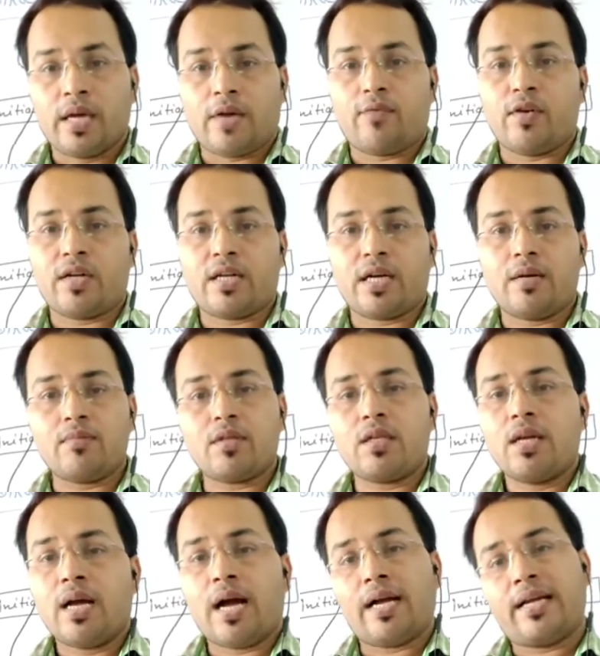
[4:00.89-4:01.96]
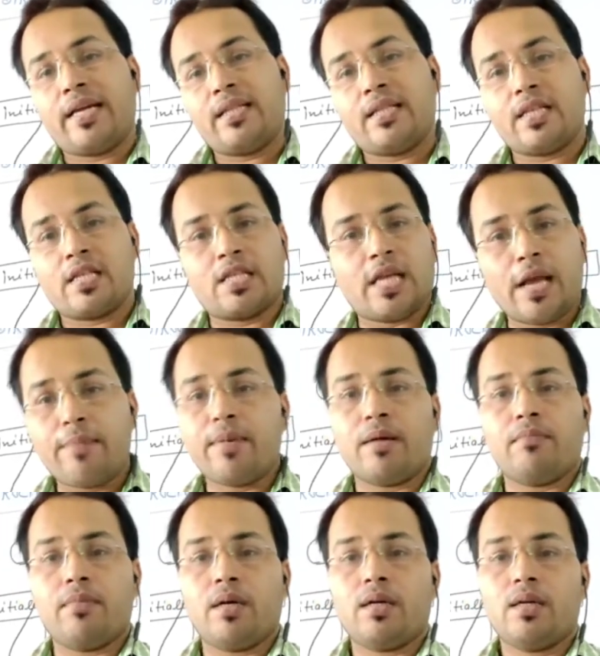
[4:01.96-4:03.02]
If it comes again the same
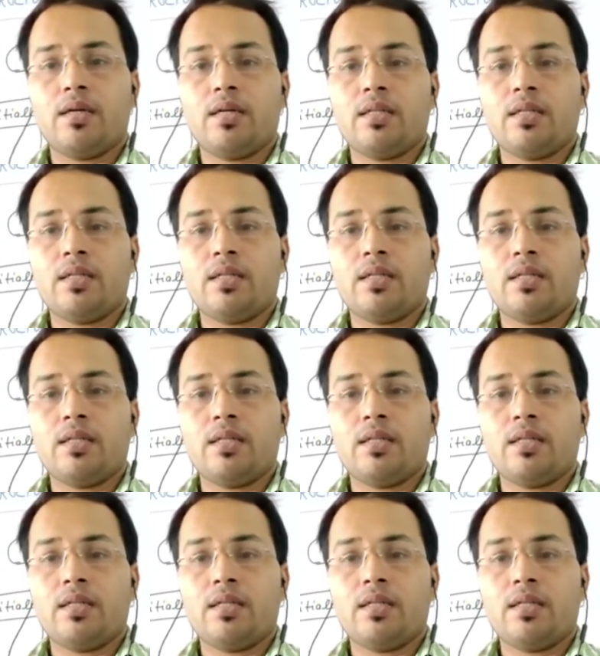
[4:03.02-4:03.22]
number,